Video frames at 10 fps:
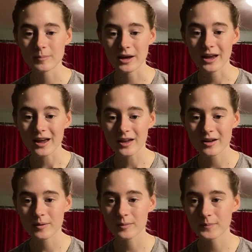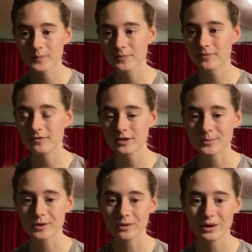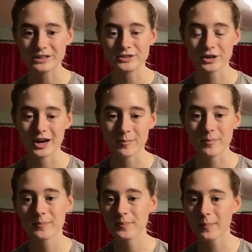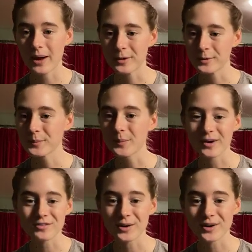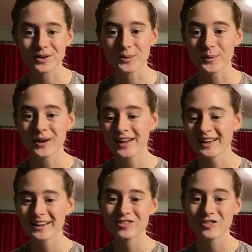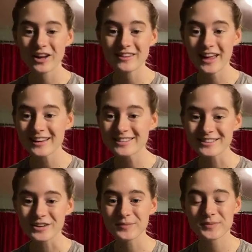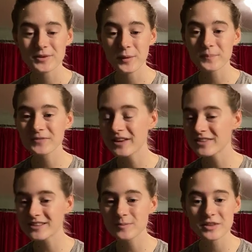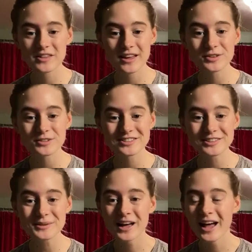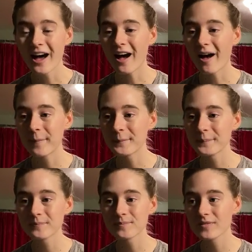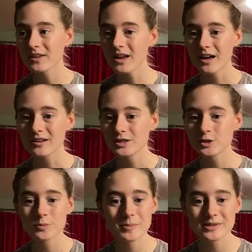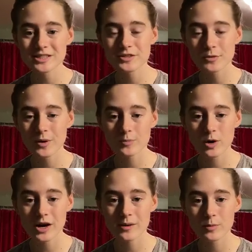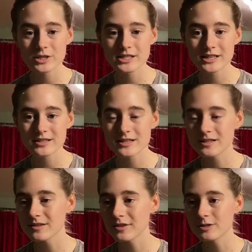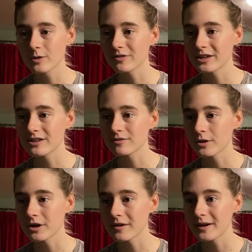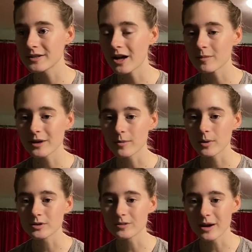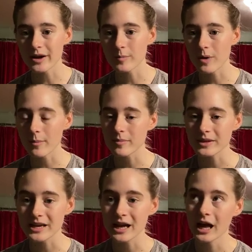my Facebook or Instagram bio, wherever you can find that easier. So if that's something that interests you, yeah, shoot me a message if you want more details. There's a Facebook event floating around. I'll make a post about it probably